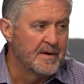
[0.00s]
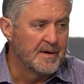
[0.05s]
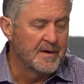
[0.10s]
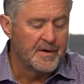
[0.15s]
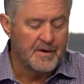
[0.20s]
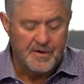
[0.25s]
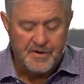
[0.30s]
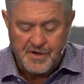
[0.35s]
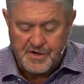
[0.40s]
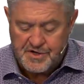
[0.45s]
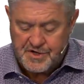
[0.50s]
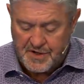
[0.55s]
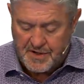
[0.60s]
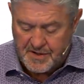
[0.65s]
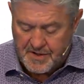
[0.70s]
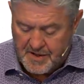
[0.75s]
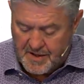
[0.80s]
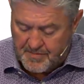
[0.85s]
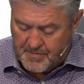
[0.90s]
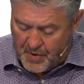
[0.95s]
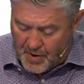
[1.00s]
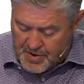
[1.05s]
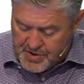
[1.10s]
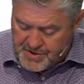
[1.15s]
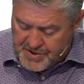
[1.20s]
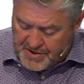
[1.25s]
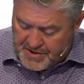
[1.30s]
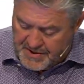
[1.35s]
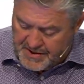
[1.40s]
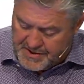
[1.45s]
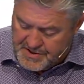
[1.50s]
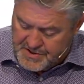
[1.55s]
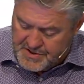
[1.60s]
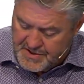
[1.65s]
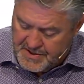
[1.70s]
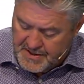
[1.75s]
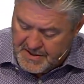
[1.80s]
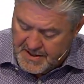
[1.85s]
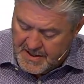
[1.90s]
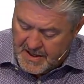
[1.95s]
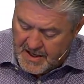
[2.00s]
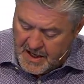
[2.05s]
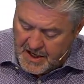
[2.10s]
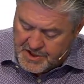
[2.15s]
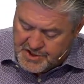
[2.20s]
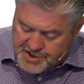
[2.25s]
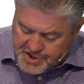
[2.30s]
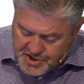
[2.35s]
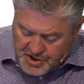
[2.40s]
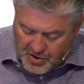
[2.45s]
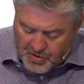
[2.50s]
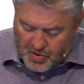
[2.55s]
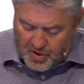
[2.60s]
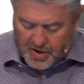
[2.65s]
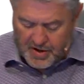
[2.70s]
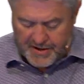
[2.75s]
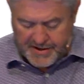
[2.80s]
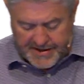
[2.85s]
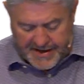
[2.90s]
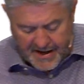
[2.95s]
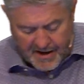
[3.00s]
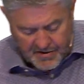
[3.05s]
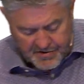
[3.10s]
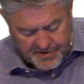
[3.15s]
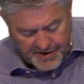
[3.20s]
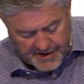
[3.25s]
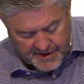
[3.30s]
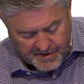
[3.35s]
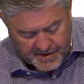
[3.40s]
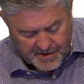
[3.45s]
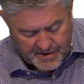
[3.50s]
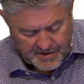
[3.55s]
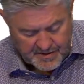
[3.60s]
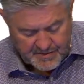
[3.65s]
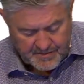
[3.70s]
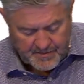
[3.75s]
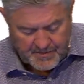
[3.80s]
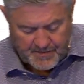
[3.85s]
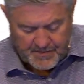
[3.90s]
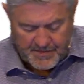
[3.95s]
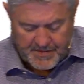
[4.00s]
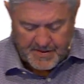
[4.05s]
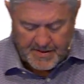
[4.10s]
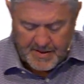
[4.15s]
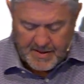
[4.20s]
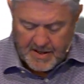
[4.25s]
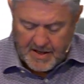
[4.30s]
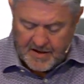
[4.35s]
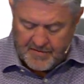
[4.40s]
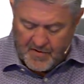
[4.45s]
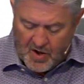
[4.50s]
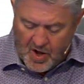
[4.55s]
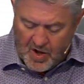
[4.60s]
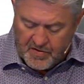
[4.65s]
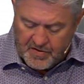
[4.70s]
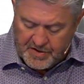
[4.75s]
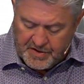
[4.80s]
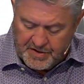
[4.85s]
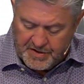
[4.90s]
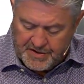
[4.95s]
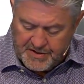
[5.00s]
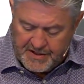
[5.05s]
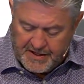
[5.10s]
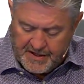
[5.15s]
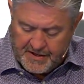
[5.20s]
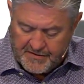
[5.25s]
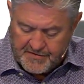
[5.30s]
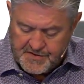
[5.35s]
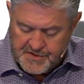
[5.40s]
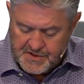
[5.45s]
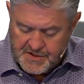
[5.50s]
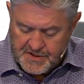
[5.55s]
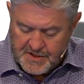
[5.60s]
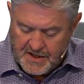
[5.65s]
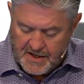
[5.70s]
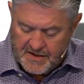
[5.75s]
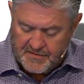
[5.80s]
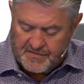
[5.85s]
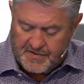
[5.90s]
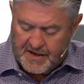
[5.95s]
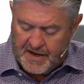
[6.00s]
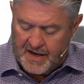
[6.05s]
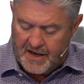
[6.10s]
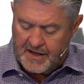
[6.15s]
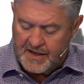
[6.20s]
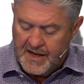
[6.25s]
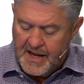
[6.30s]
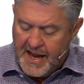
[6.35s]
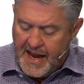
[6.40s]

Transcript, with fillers: You're just a person that's a steward, a caretaker of all the good gifts of God.